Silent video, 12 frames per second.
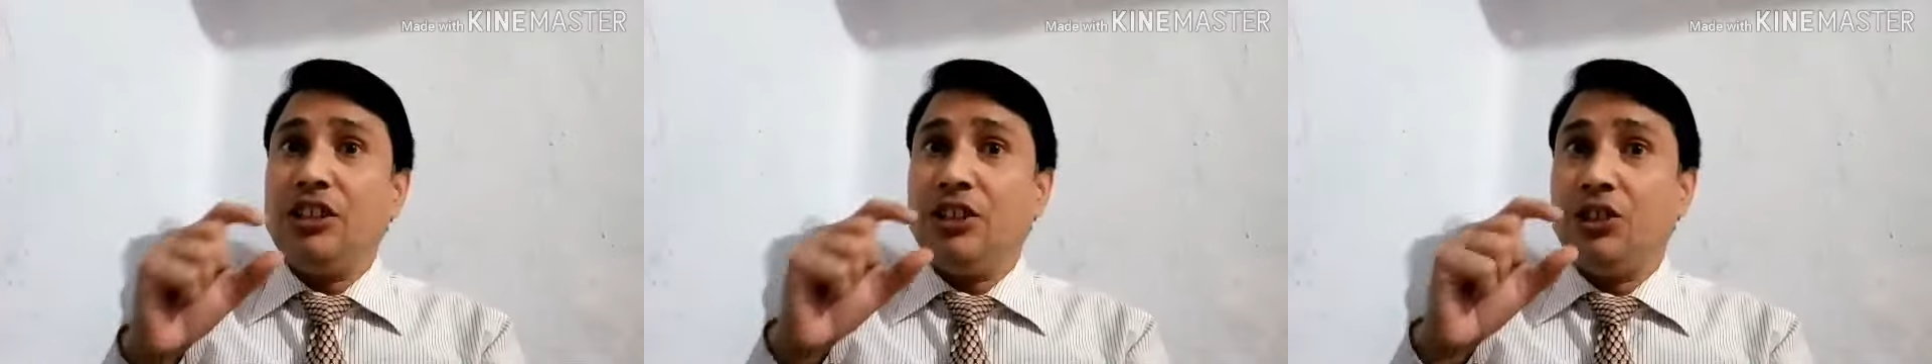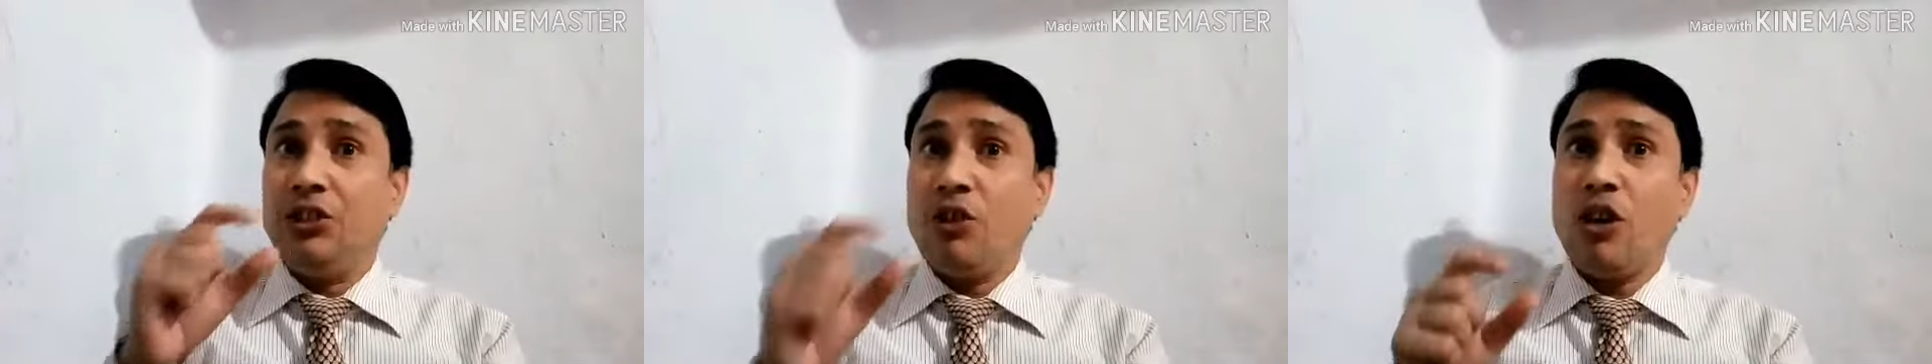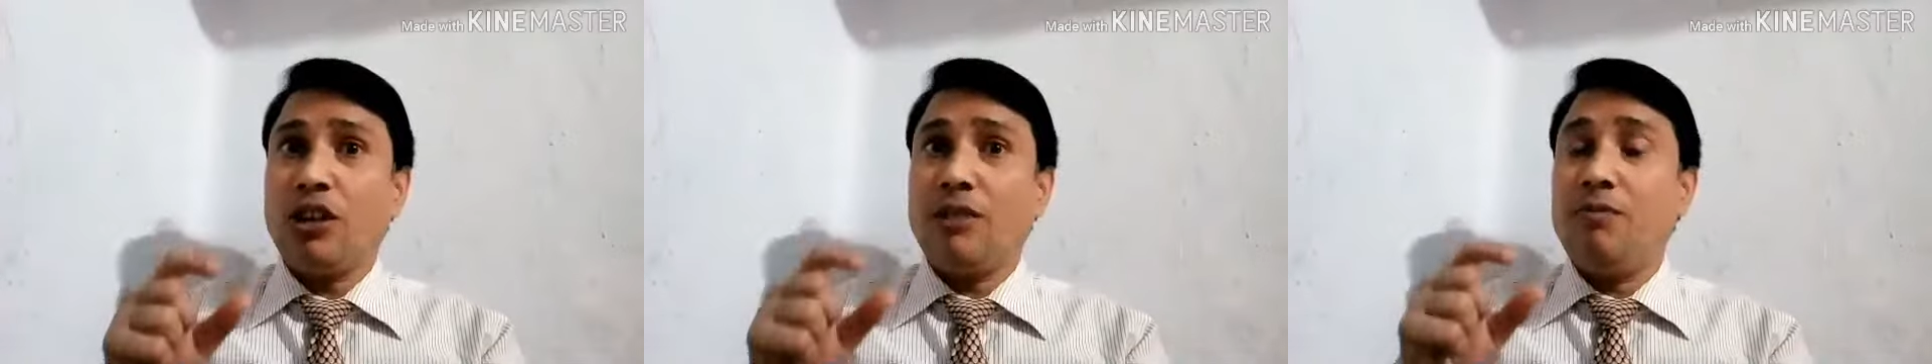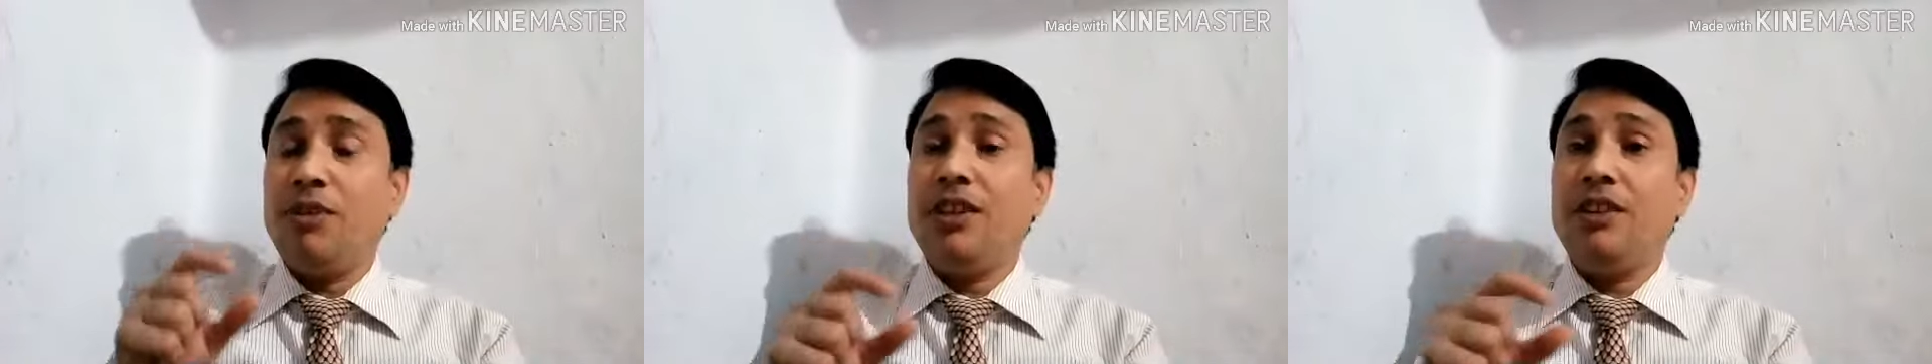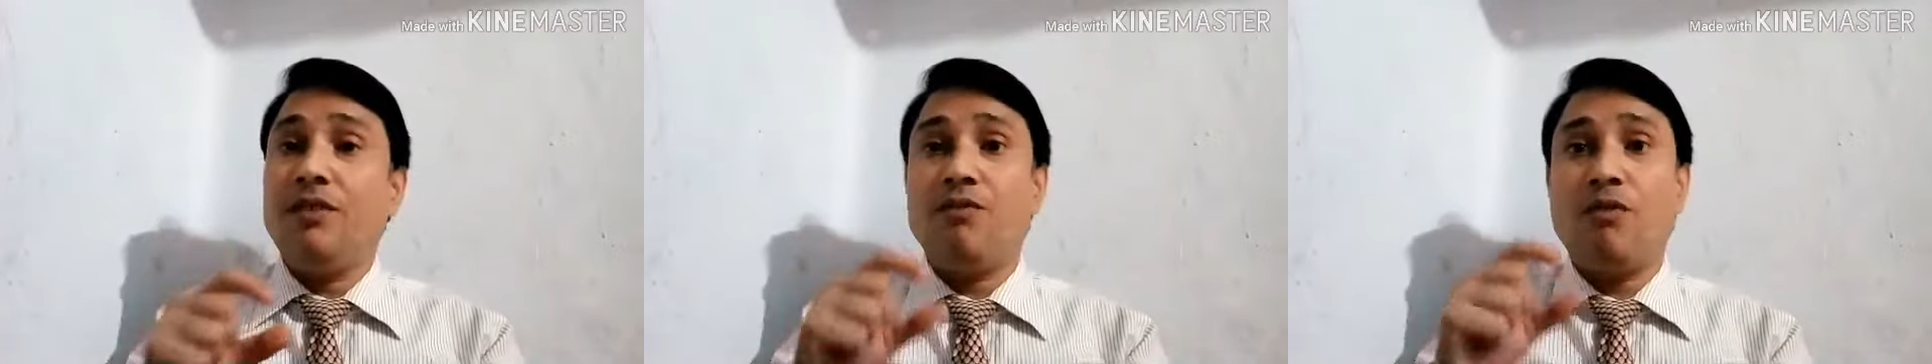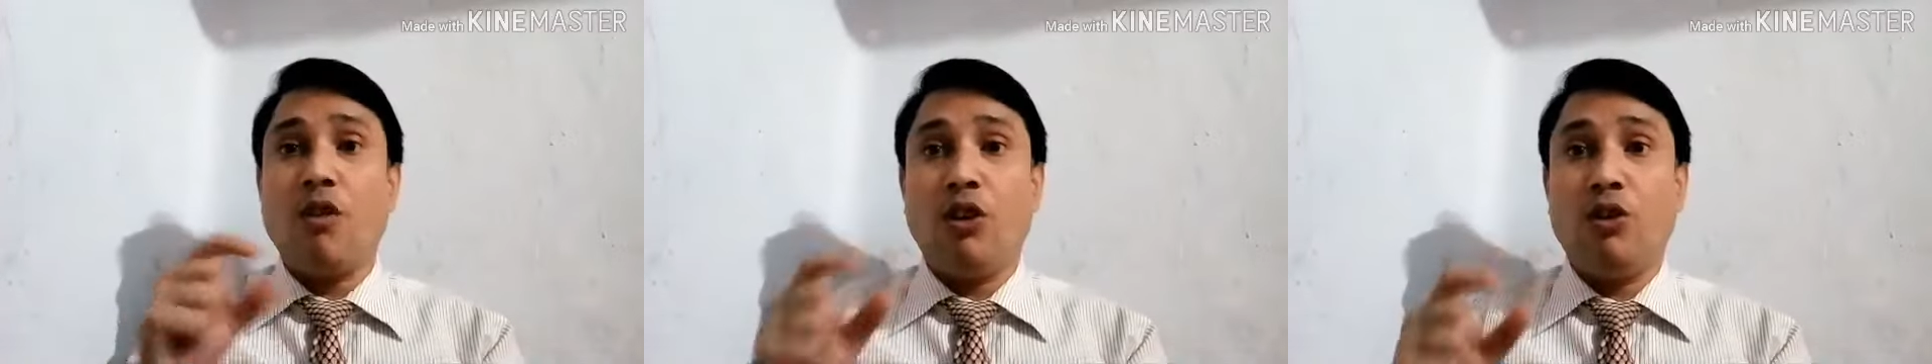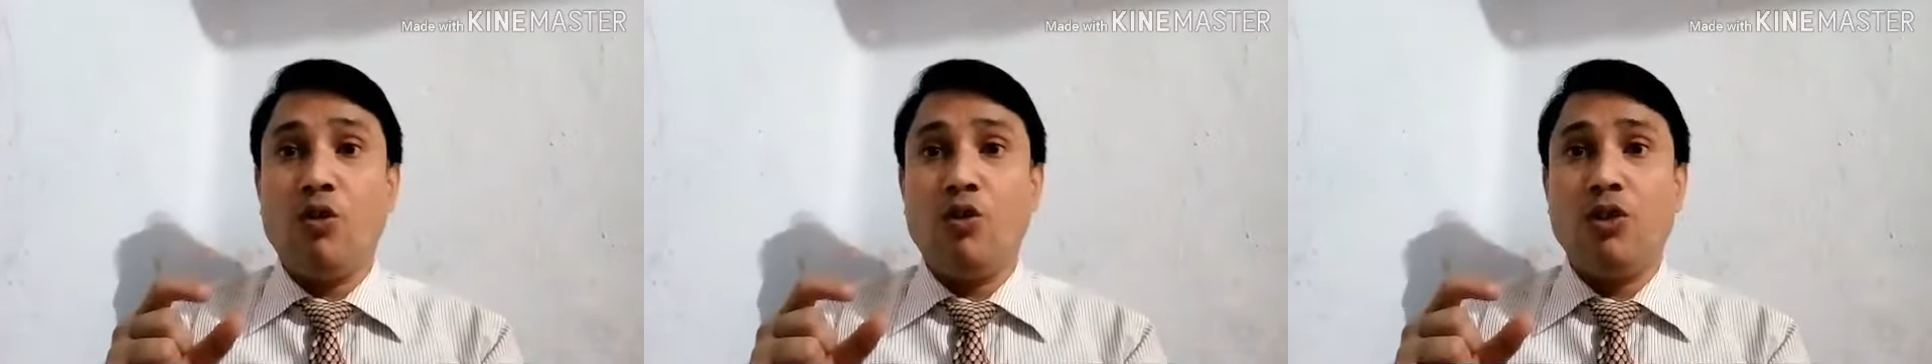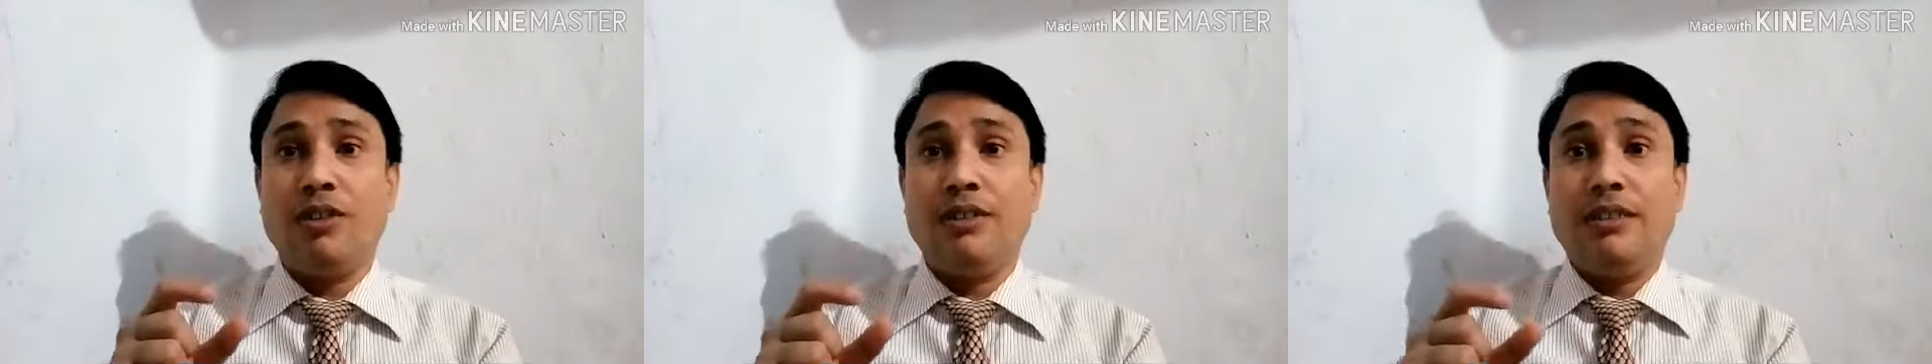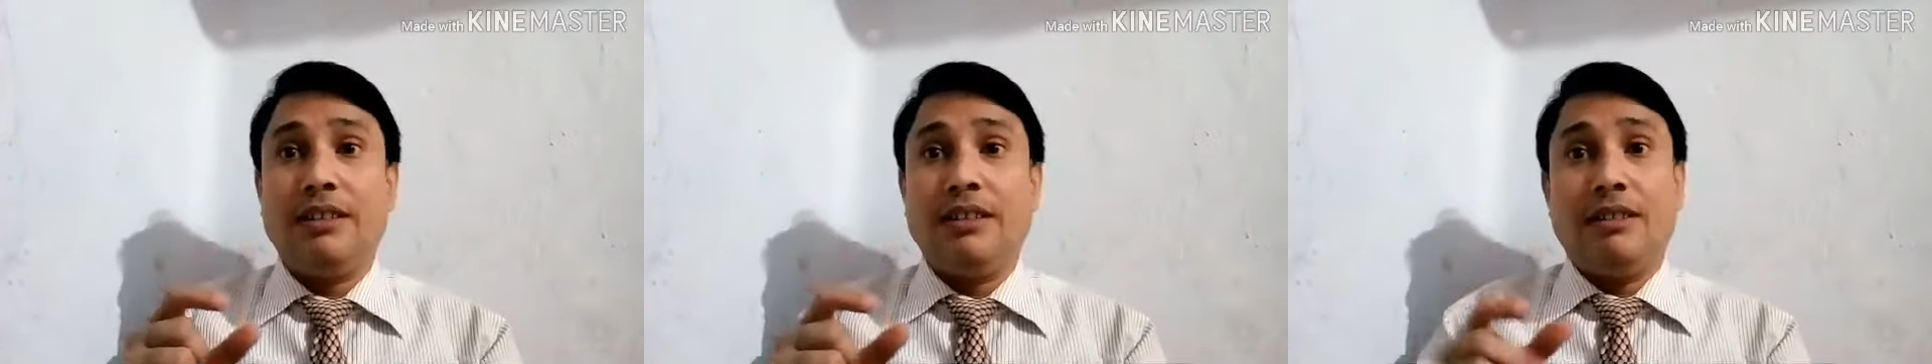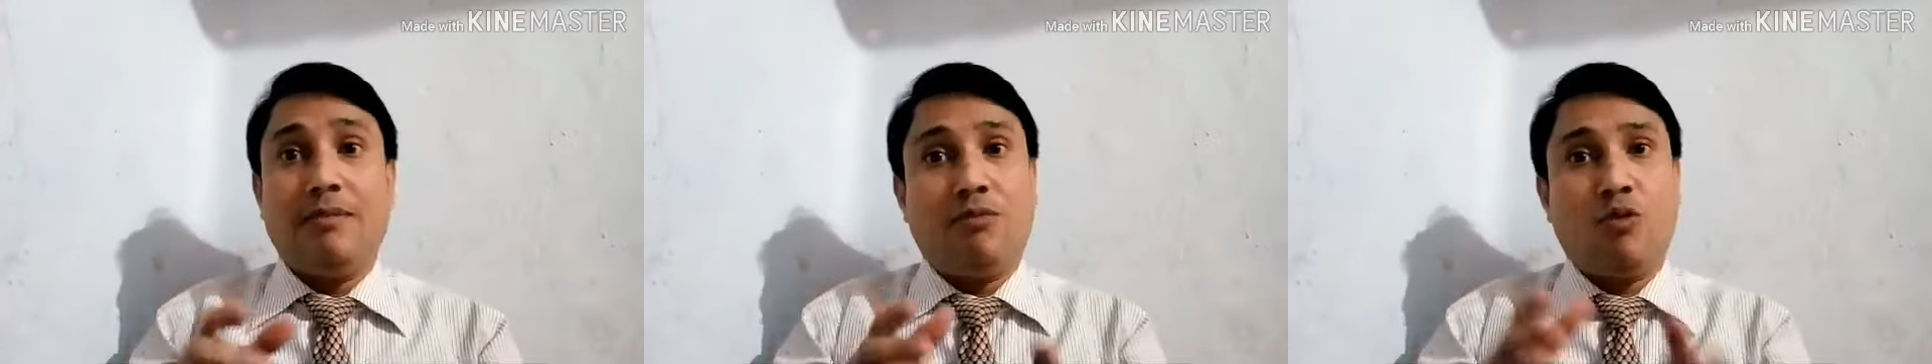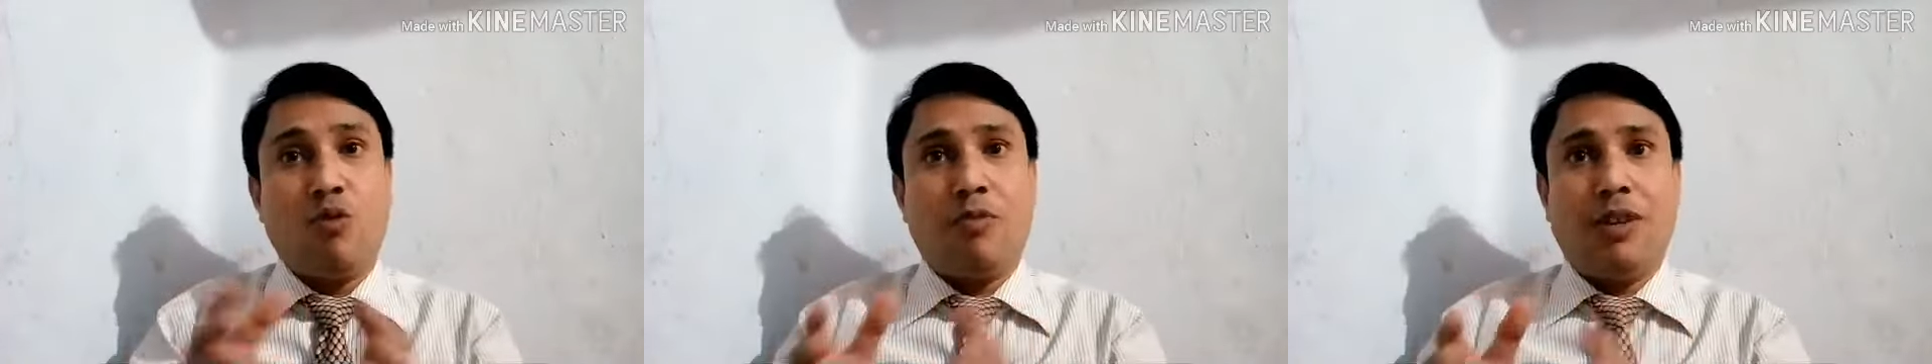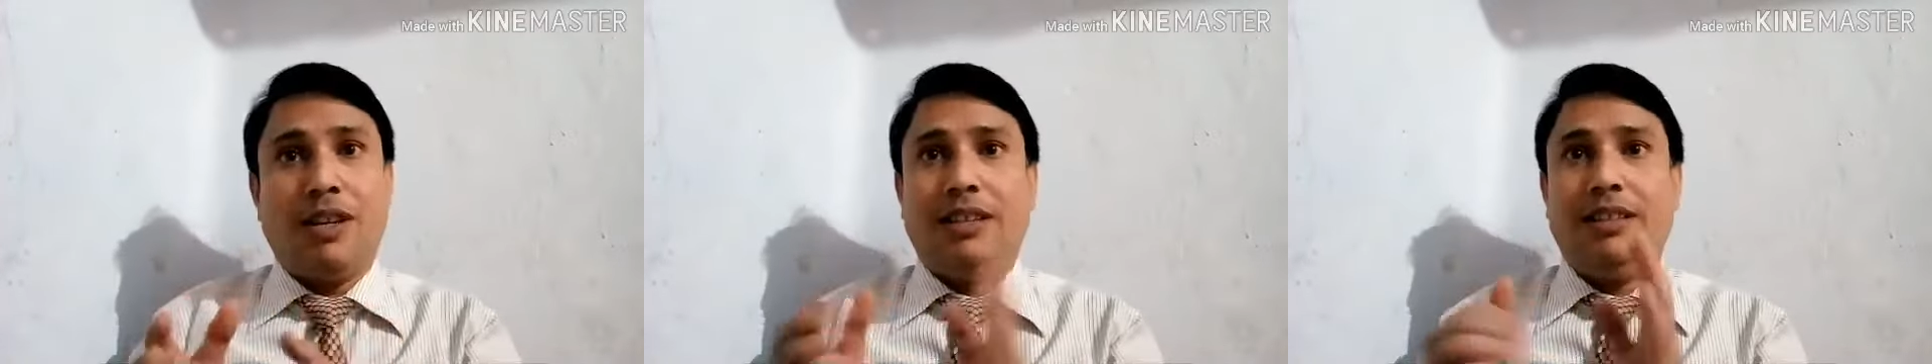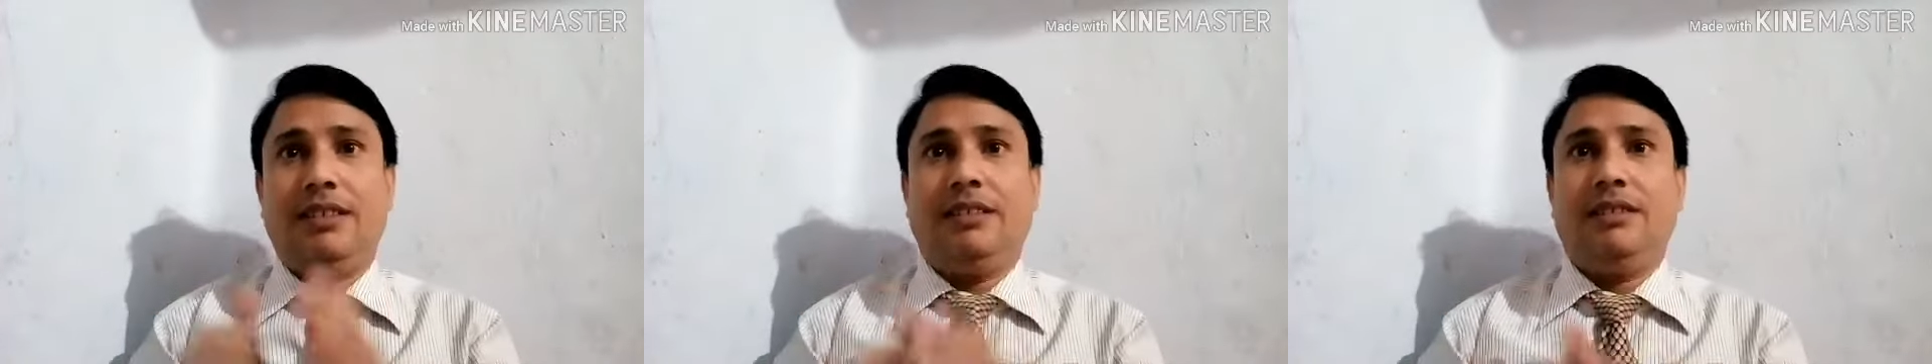not being followed properly.